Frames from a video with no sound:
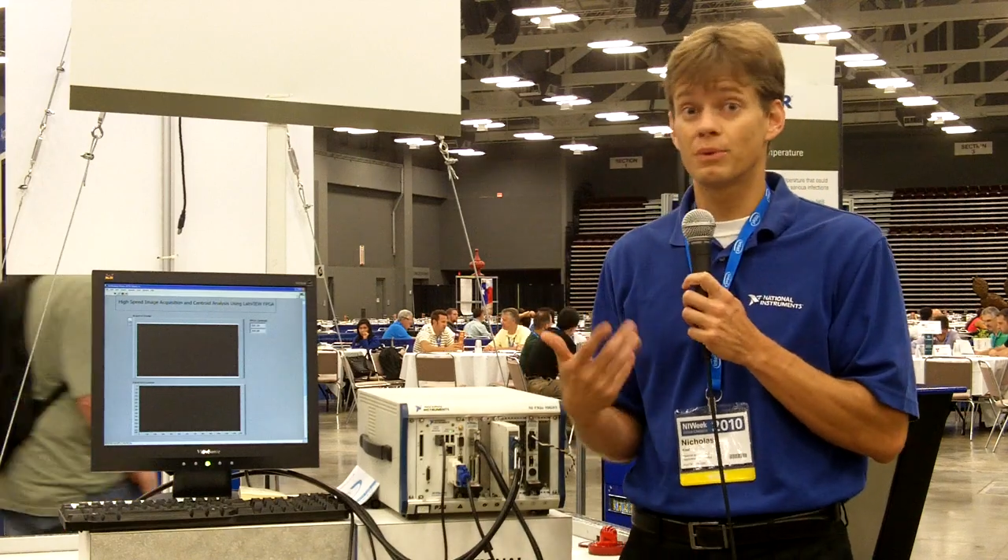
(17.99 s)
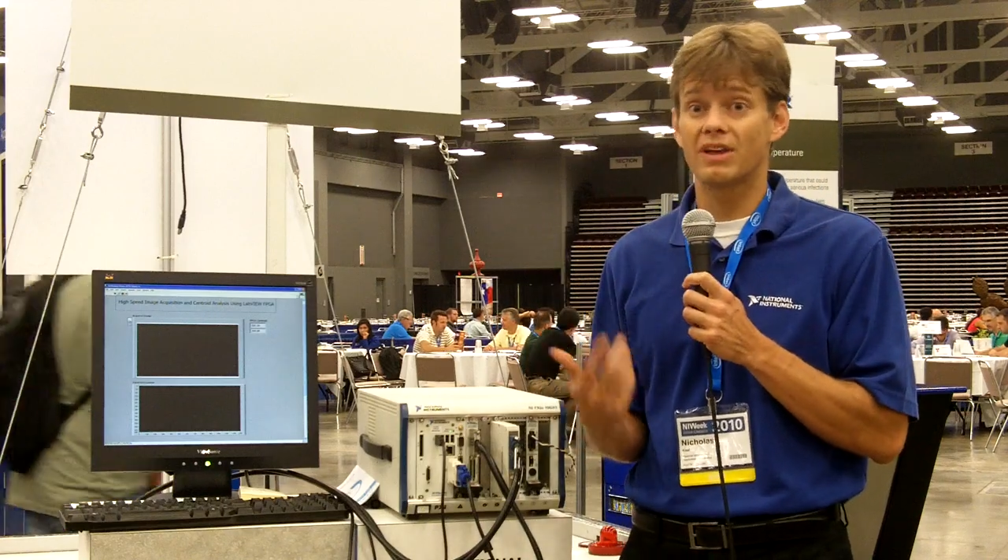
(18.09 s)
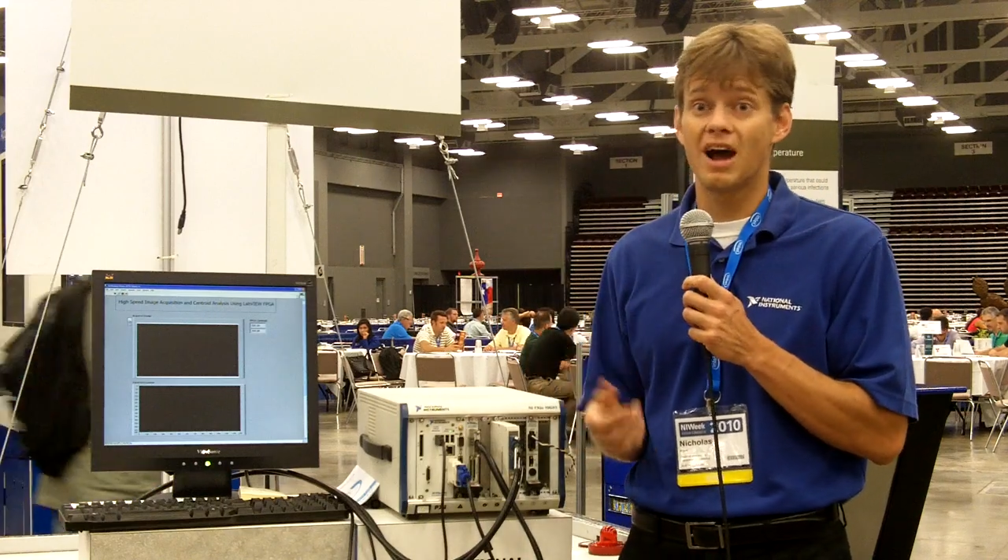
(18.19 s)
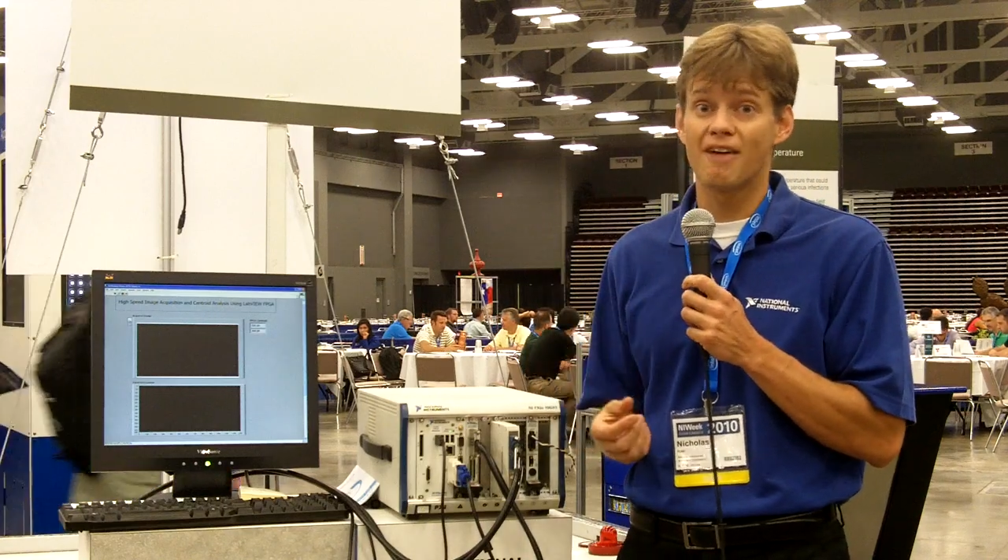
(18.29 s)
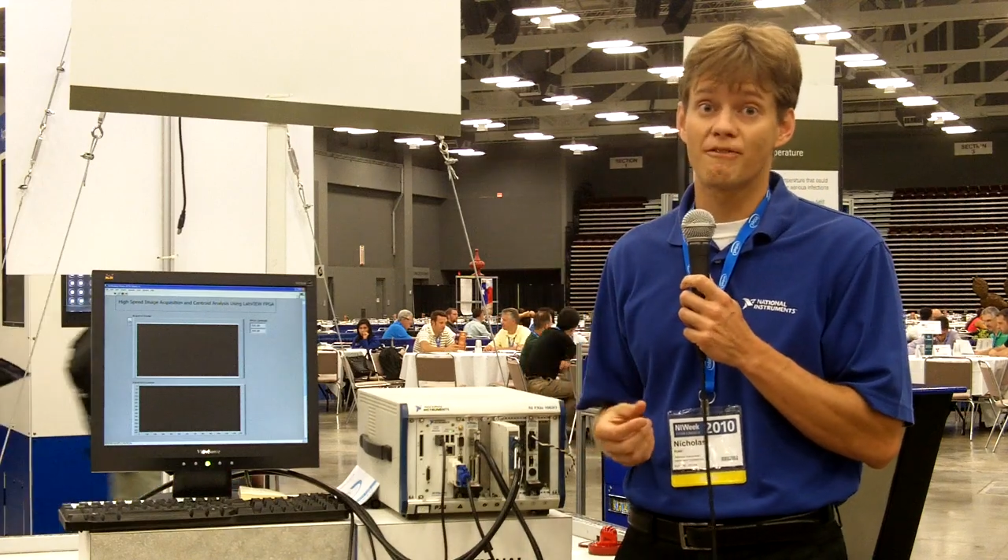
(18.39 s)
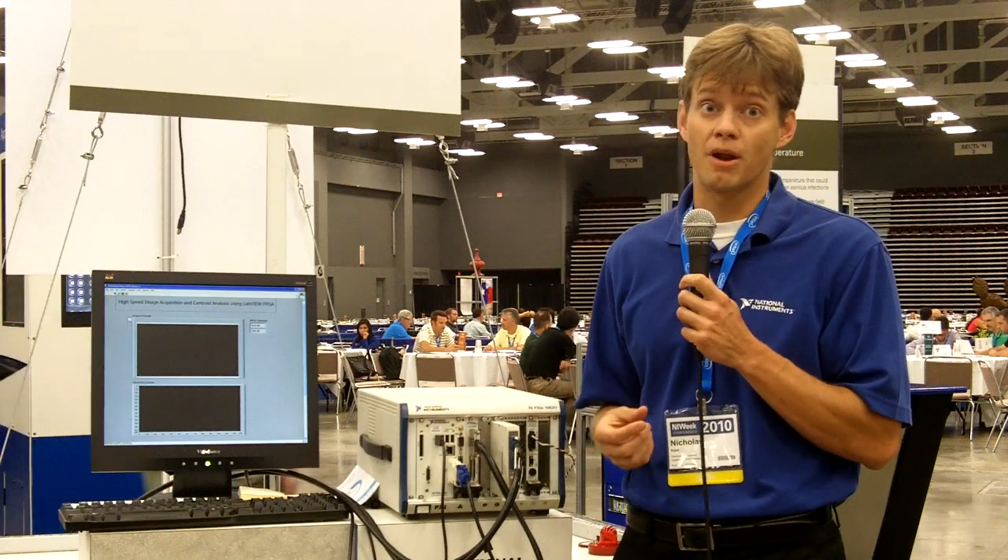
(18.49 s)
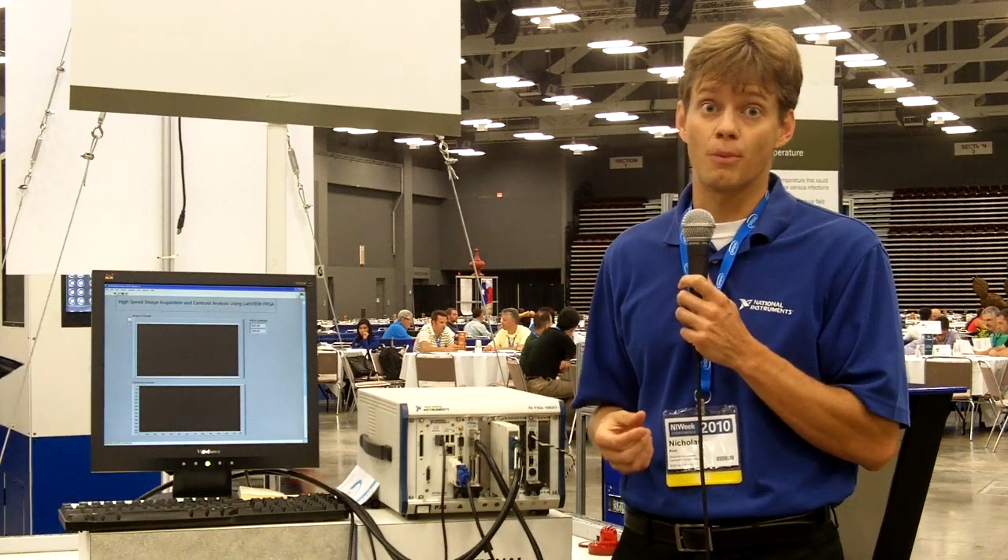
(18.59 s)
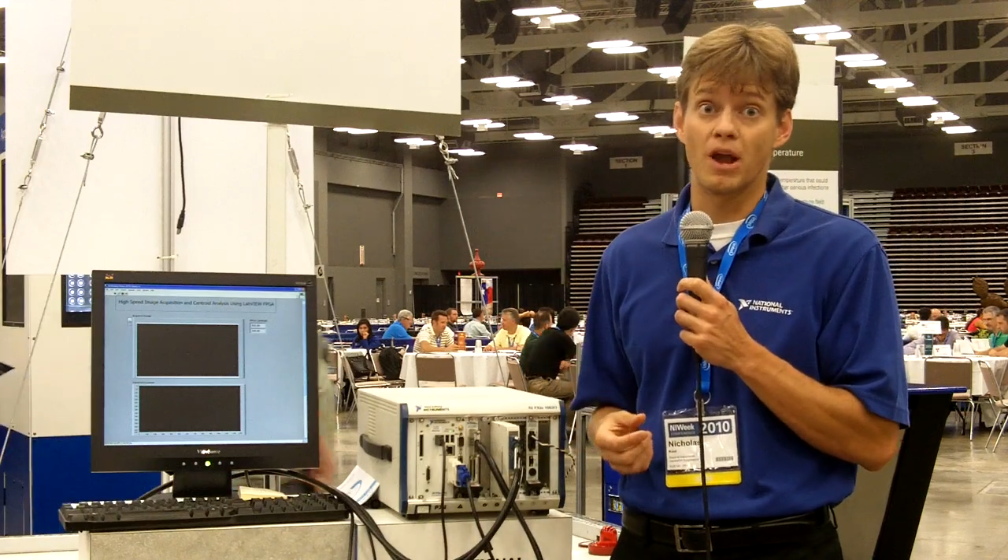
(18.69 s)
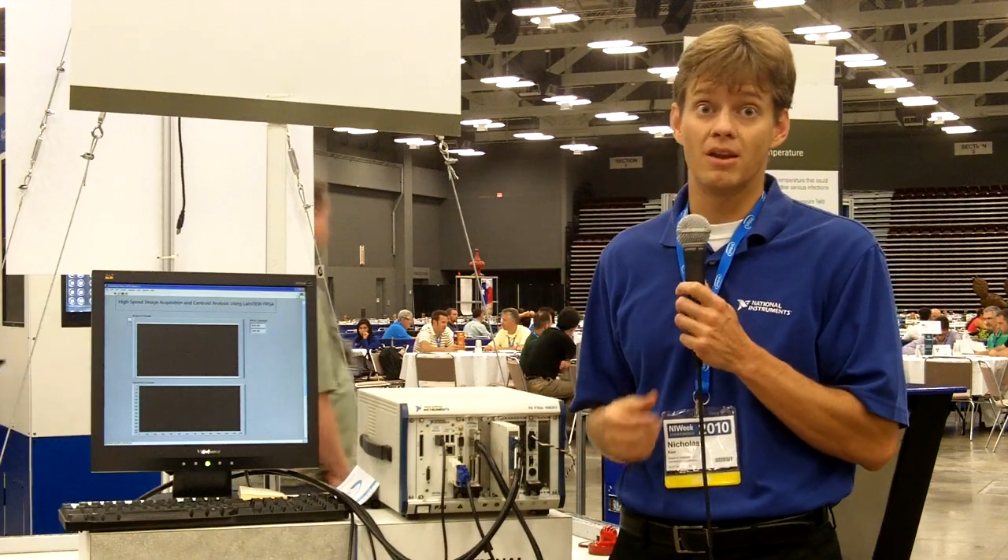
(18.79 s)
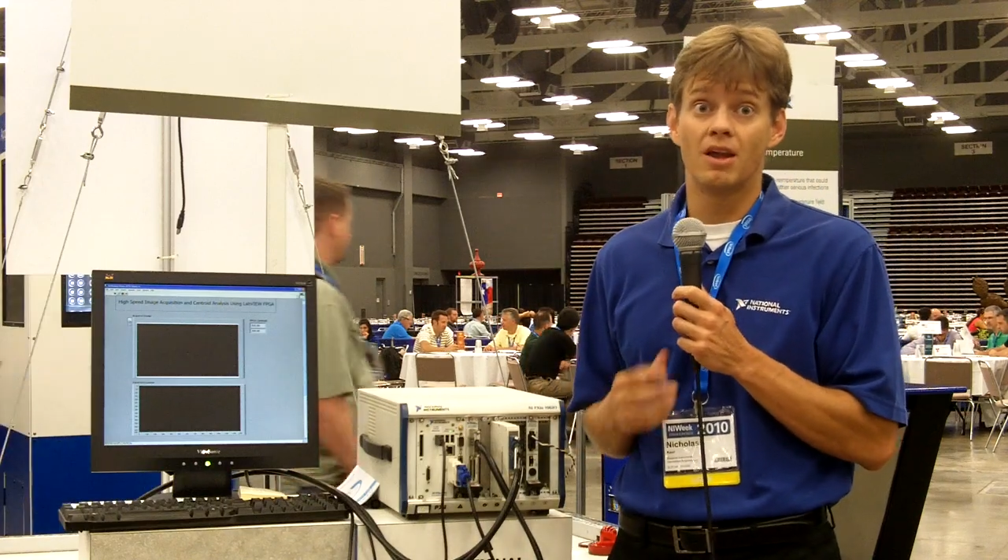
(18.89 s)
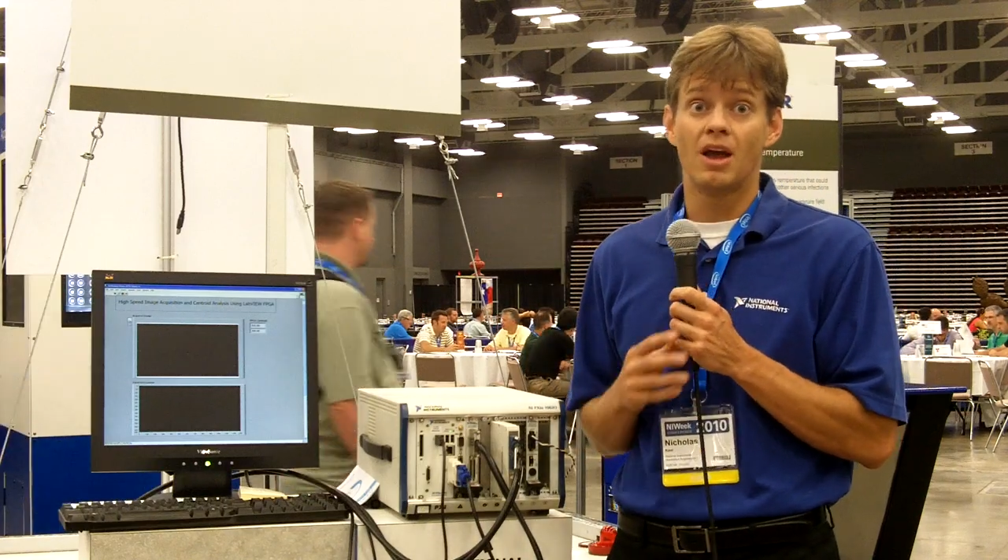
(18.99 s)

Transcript: really high frame rate,